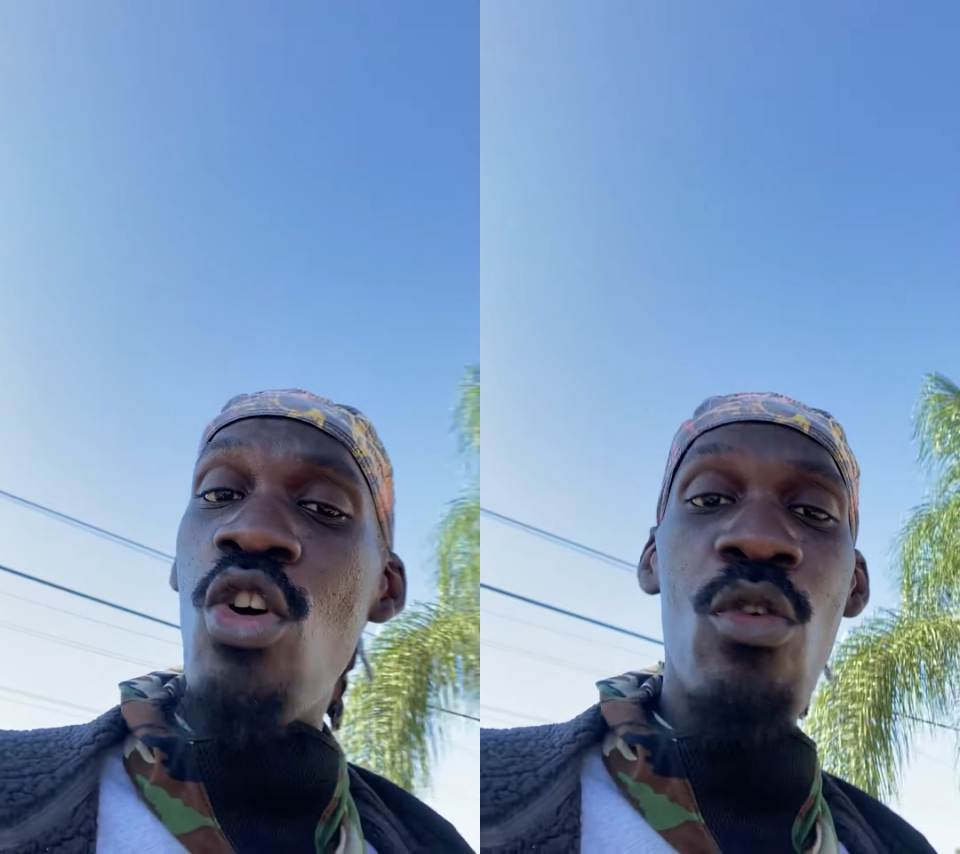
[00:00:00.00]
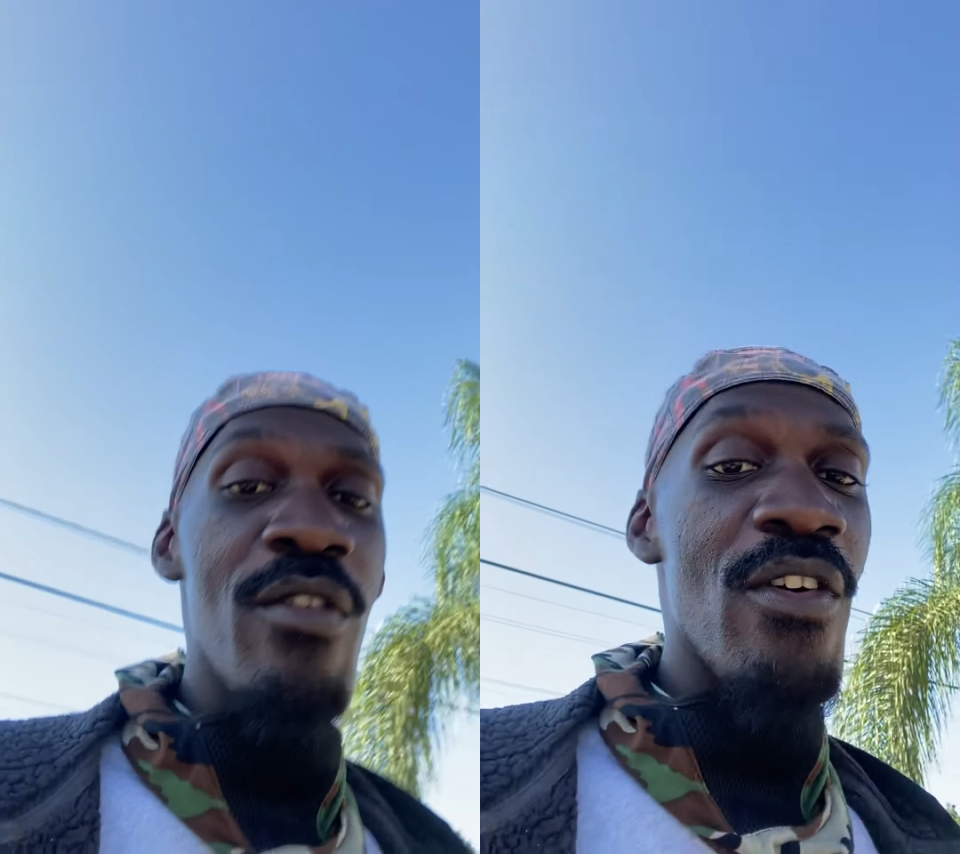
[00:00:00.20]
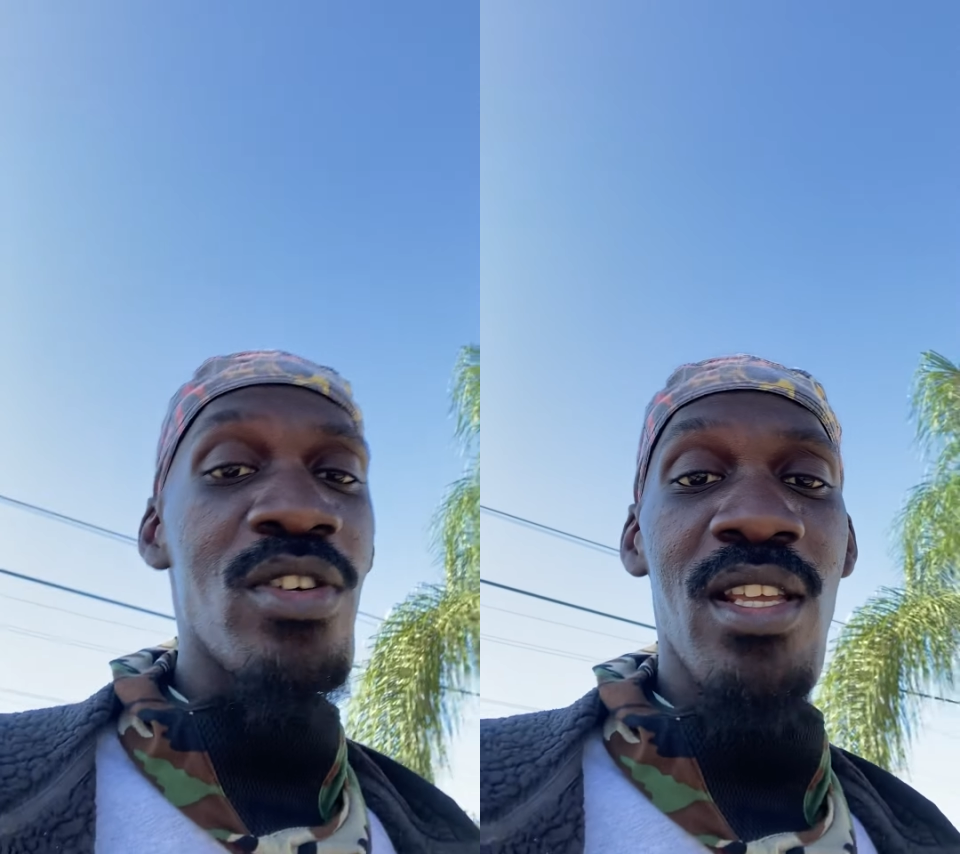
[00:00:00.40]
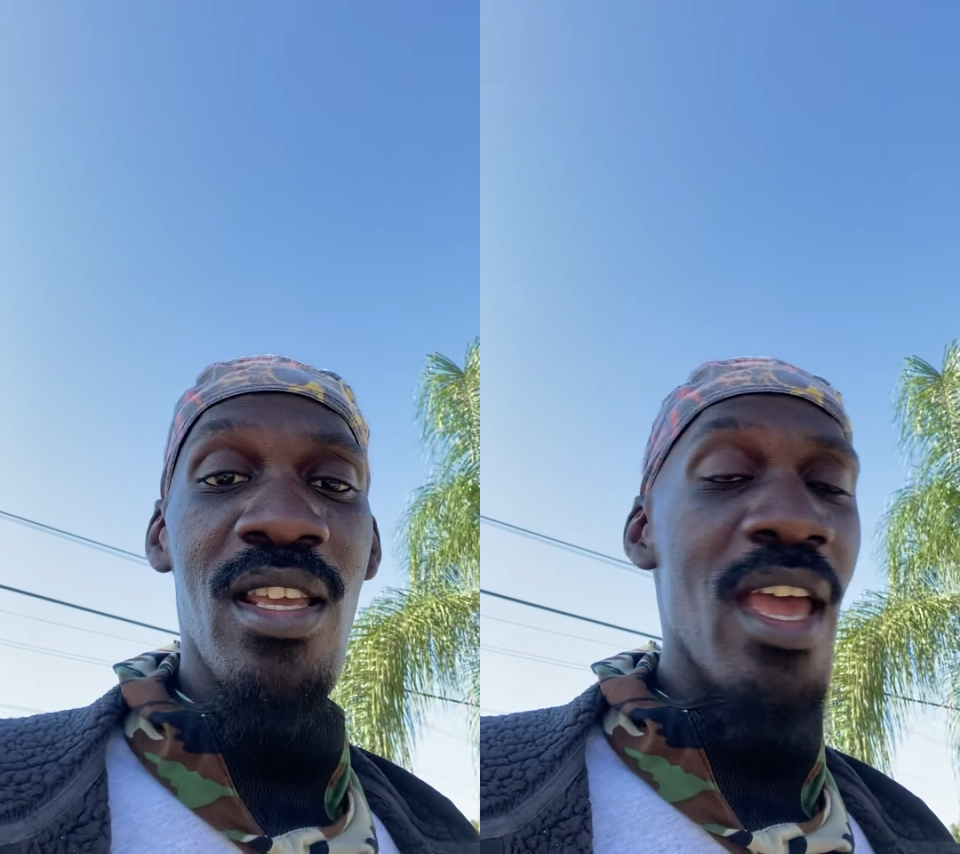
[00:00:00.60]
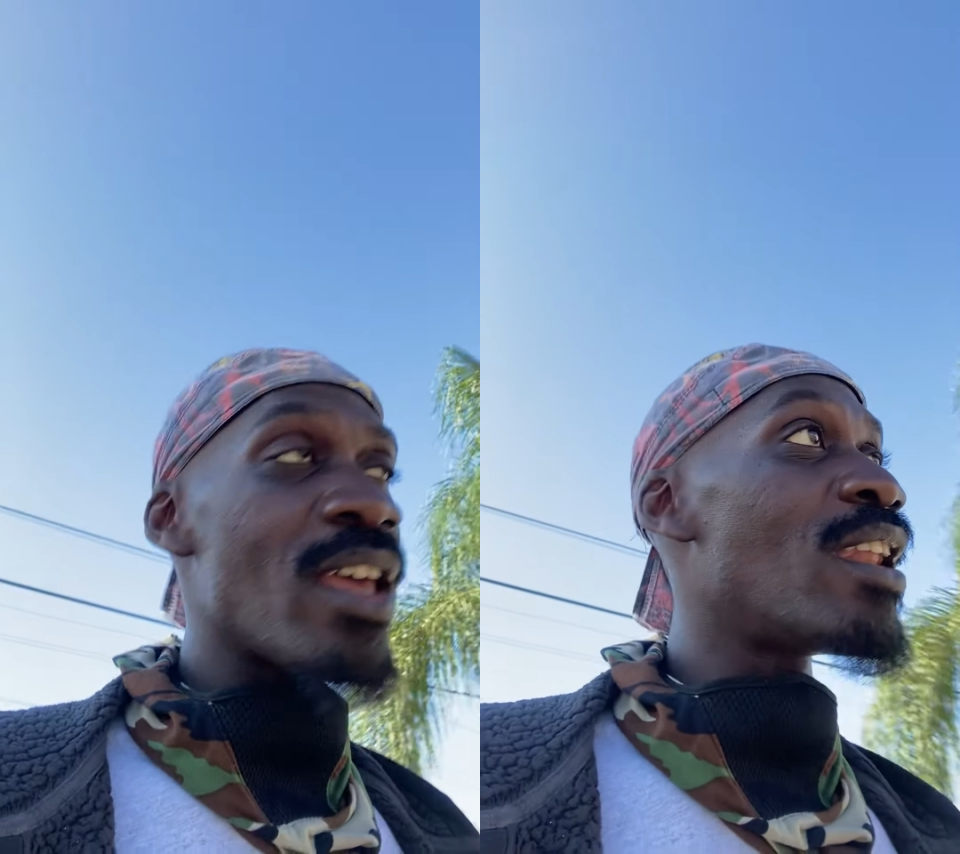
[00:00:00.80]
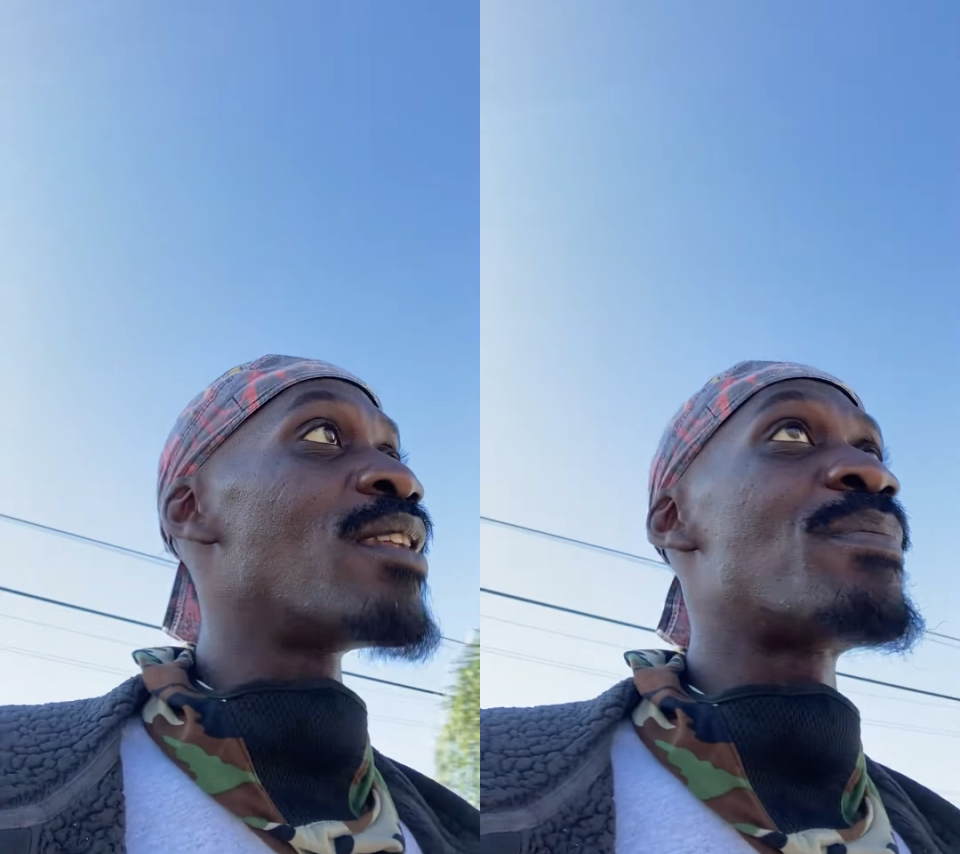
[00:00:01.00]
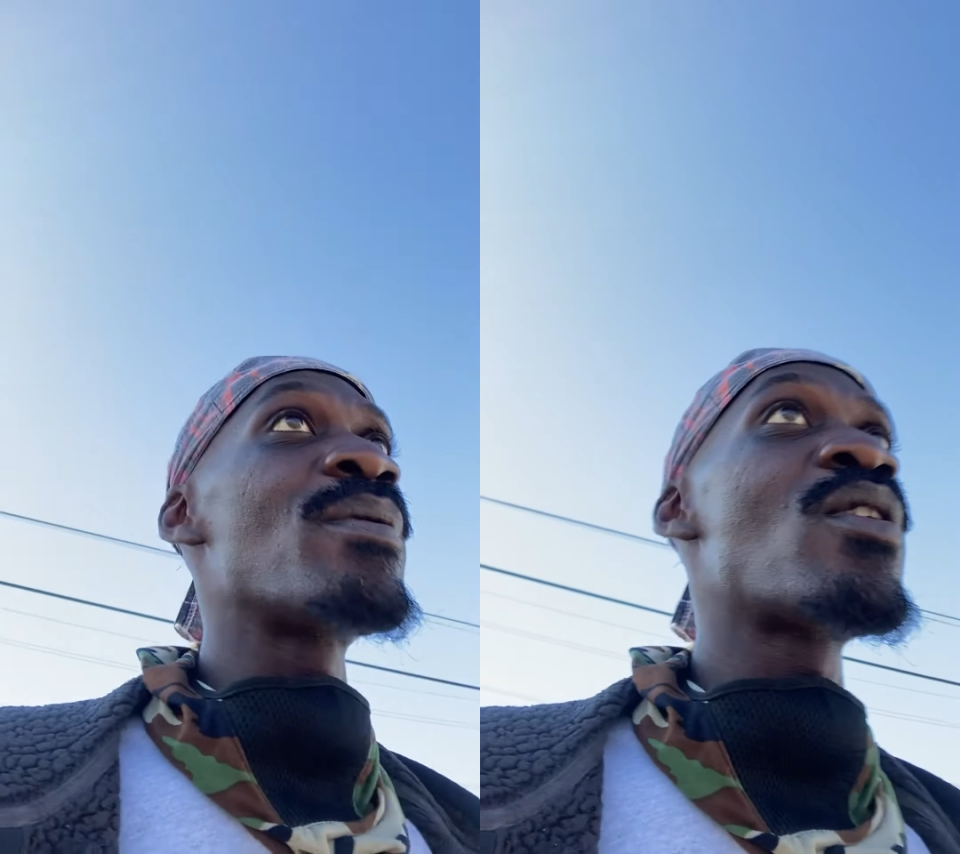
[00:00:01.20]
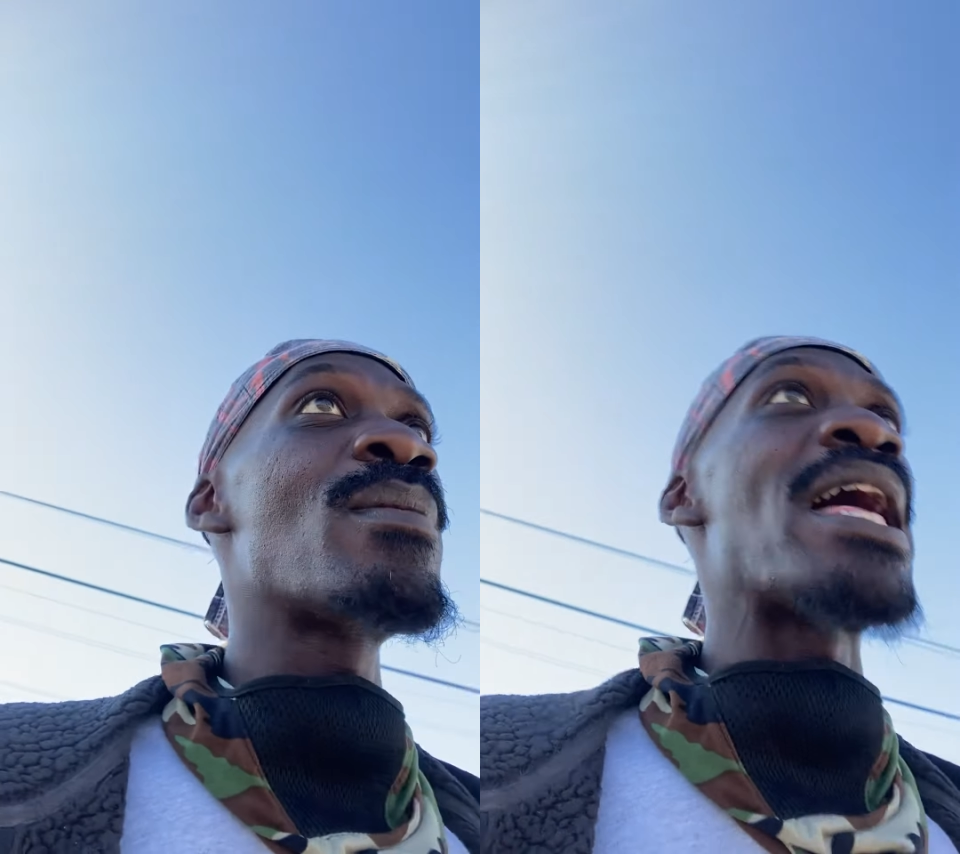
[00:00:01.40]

gonna reverse again, and the people gonna